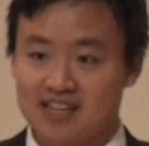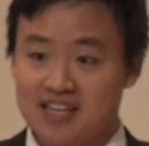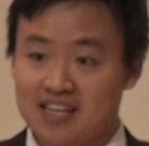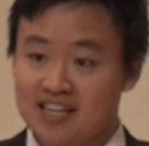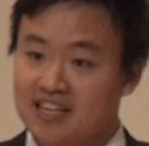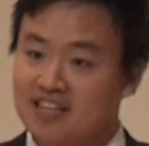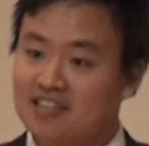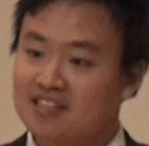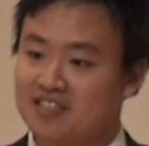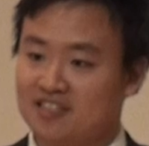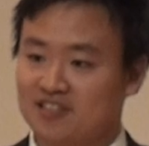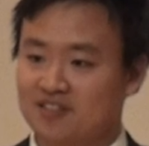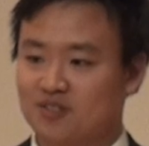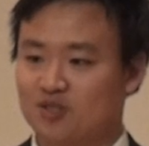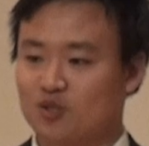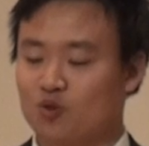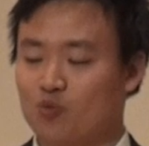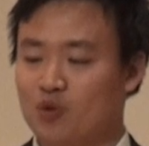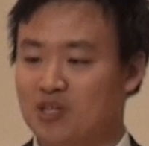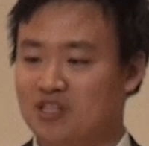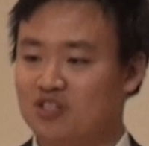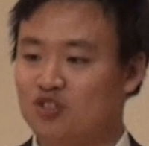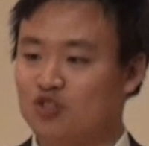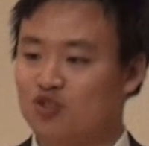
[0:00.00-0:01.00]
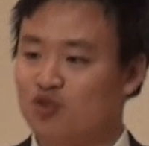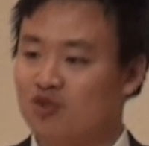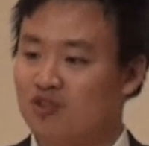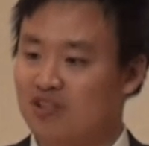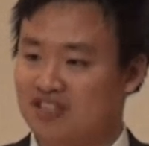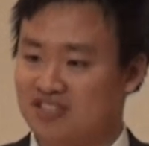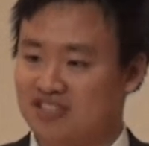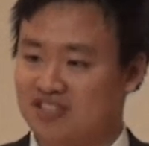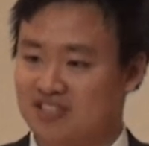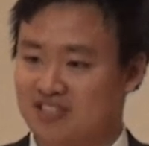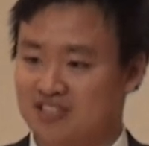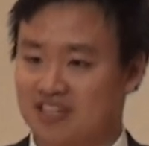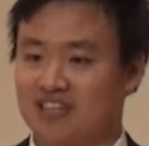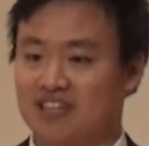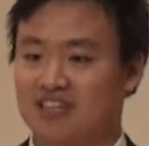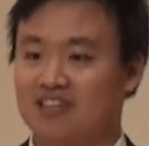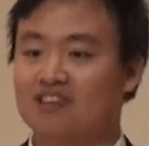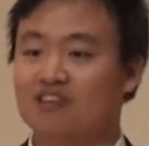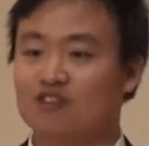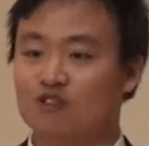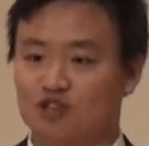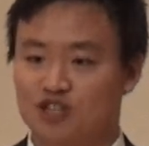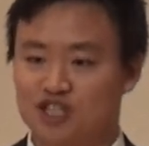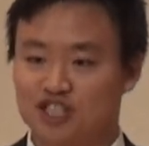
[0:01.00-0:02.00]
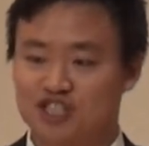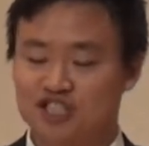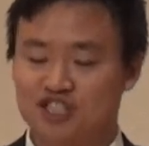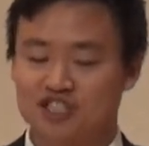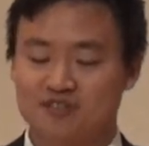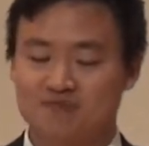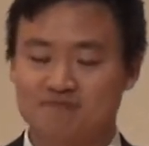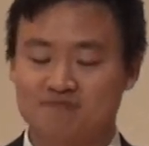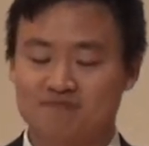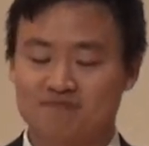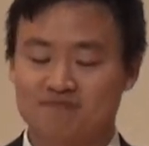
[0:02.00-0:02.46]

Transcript: He deals with the tourists in English.